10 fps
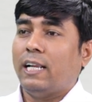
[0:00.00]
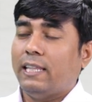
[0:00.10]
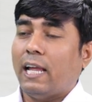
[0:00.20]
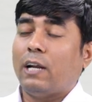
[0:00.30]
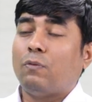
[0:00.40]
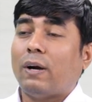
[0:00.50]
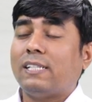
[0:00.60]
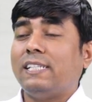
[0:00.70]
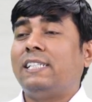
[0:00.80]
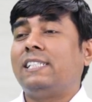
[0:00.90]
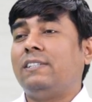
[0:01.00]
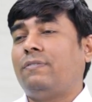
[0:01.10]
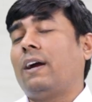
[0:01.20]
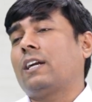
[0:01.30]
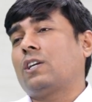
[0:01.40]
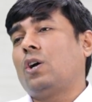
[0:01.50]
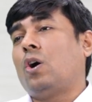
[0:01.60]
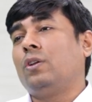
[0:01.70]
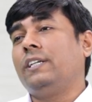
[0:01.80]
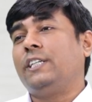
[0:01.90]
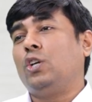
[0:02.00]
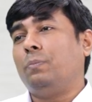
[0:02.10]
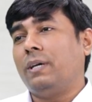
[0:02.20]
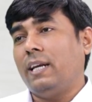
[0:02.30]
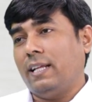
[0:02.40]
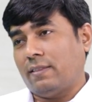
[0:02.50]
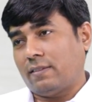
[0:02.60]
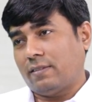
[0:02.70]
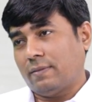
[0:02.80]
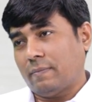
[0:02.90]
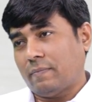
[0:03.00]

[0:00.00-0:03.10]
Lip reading: that what's its effect on the telomere length.